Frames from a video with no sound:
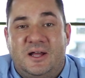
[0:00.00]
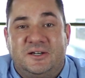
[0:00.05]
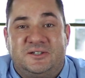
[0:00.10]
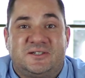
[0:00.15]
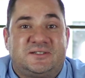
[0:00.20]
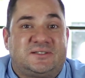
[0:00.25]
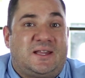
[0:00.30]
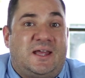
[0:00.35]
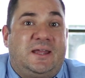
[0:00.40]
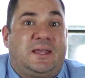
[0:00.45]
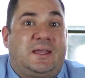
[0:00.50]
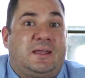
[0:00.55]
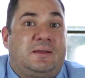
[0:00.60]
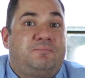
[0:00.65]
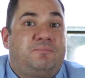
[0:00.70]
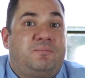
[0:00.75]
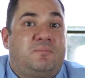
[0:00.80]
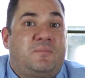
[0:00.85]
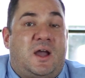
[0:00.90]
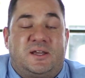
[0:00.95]
Just like
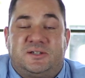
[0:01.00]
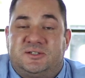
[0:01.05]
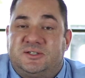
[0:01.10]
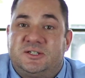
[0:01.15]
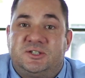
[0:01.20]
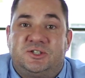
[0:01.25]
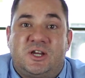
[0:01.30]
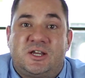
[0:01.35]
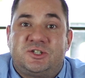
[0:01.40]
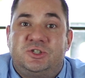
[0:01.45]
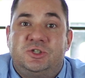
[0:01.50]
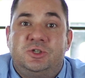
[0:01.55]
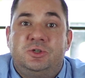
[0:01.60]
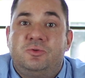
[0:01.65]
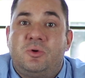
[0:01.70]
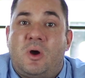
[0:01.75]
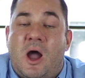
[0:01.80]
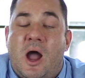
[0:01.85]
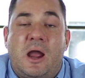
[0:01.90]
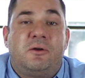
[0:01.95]
I suggest
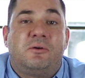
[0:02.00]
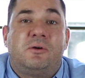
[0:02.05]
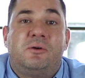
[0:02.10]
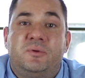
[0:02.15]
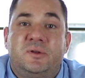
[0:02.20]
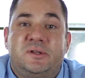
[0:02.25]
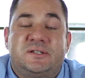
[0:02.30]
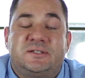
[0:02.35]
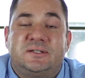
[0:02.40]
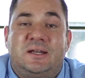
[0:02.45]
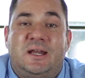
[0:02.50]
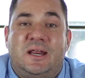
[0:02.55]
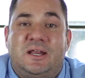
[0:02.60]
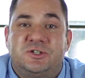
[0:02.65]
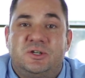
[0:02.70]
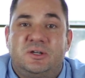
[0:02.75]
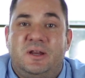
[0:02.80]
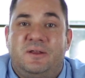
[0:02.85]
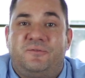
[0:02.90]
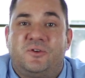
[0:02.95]
you hire a real estate
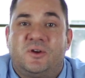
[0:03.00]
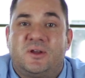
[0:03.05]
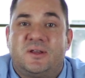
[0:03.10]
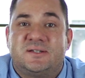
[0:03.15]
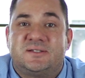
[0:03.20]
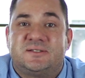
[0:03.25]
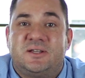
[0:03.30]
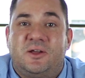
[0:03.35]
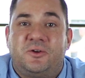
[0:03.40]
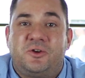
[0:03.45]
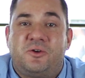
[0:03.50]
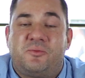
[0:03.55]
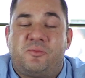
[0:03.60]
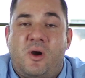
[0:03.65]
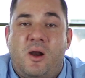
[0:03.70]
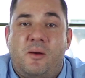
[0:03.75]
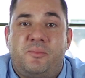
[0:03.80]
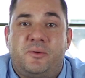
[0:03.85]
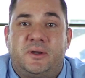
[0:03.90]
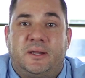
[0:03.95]
agent if you're going to sell your
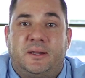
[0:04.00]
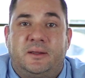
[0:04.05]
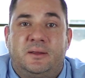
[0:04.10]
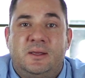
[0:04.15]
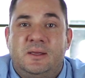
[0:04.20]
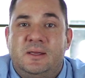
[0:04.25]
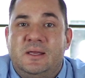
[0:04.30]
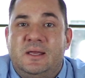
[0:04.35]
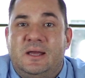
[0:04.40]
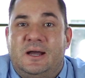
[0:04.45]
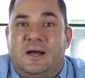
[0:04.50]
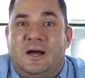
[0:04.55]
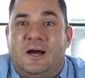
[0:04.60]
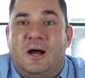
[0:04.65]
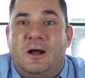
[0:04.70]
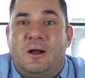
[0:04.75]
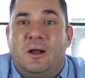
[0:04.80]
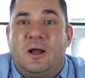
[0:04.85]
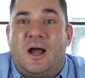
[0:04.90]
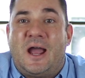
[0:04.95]
property.
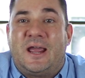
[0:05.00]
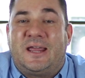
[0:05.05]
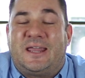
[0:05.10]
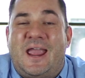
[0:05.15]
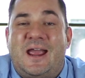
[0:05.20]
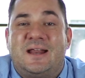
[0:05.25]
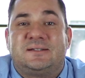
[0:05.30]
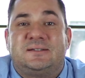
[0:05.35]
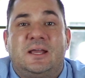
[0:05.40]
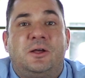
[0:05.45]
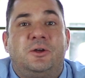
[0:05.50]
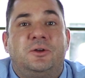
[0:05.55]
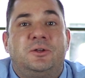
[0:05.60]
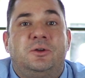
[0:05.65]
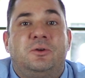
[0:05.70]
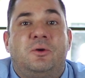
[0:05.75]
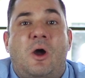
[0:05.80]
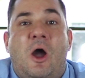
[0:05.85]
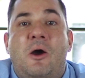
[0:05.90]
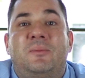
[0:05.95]
I can't tell
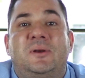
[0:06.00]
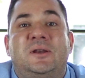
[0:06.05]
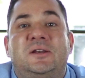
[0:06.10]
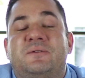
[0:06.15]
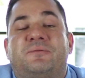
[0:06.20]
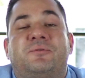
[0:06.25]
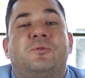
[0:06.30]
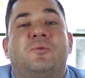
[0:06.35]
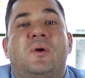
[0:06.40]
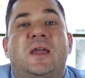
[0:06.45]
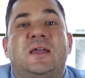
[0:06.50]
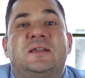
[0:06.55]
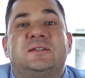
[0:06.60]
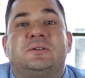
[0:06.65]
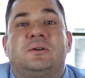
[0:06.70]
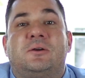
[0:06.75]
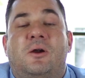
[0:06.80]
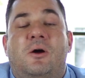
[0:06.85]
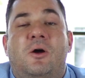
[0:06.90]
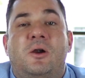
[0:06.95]
you how many different
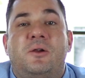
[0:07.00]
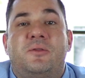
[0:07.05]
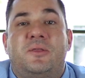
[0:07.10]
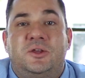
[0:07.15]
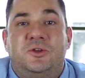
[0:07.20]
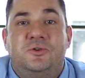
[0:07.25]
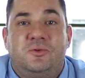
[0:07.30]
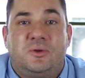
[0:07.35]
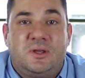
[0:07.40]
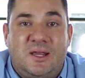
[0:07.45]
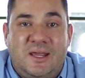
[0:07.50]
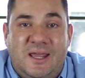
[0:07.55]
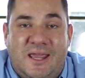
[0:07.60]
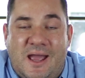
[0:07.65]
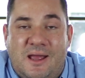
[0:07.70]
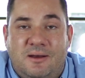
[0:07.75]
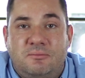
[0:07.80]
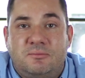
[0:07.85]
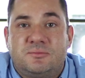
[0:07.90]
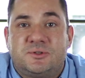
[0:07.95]
ways there are that you can
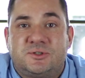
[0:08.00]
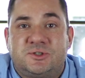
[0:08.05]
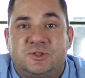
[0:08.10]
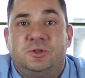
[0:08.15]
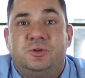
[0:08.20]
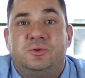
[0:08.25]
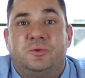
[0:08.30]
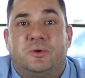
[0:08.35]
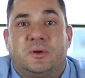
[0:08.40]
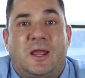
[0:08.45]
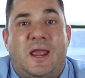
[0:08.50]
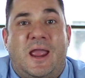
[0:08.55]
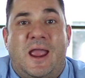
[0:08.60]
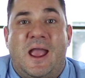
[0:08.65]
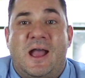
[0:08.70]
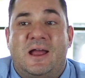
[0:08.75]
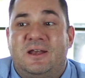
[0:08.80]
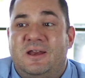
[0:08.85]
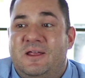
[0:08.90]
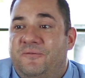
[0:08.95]
get sued.
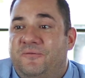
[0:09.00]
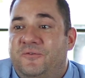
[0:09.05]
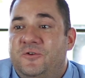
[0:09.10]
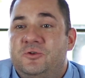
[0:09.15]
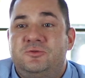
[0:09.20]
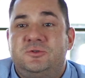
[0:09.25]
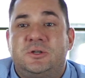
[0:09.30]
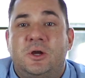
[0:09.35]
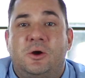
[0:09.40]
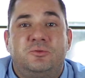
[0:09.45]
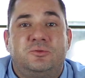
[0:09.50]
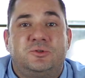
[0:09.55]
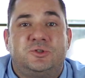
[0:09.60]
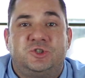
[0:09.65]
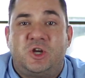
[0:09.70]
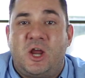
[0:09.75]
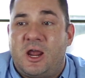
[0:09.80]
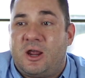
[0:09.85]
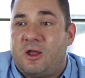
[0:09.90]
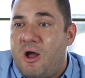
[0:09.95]
And if you don't
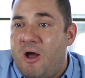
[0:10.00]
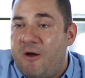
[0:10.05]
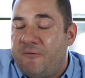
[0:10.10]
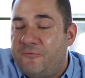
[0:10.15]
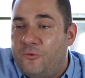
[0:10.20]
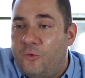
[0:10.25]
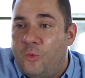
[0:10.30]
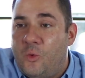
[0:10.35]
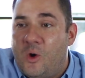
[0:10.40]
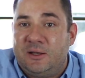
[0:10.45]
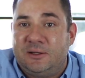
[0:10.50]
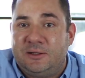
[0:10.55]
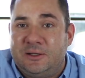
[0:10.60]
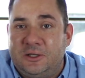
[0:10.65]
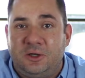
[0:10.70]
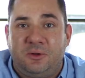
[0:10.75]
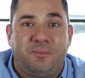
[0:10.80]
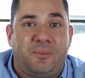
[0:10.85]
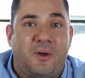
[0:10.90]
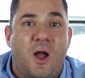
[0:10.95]
check off one
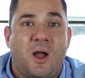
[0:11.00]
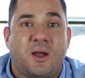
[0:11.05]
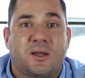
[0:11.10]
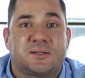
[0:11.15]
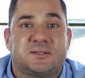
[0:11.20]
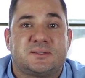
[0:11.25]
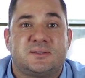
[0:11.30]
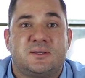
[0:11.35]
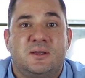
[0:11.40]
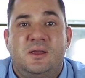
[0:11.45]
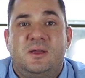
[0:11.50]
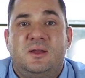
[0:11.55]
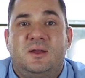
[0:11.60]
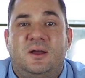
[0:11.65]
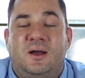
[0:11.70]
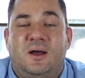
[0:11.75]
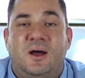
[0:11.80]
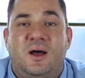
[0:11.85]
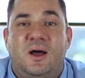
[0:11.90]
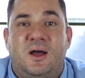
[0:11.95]
little box
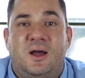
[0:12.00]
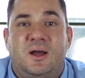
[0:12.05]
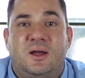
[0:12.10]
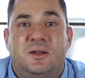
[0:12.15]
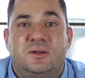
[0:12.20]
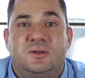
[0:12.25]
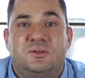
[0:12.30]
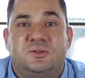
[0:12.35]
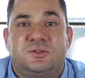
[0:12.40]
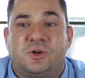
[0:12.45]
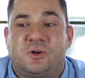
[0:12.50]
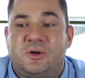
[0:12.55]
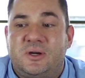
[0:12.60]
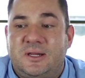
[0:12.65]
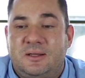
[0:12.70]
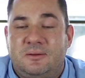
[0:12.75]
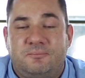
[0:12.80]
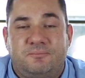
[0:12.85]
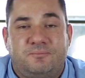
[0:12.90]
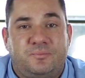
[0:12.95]

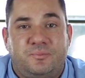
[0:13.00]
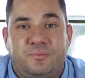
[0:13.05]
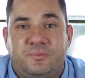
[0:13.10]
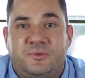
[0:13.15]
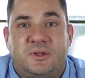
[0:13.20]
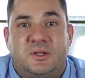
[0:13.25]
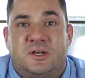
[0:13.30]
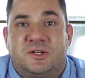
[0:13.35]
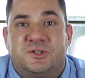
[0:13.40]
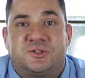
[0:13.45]
during the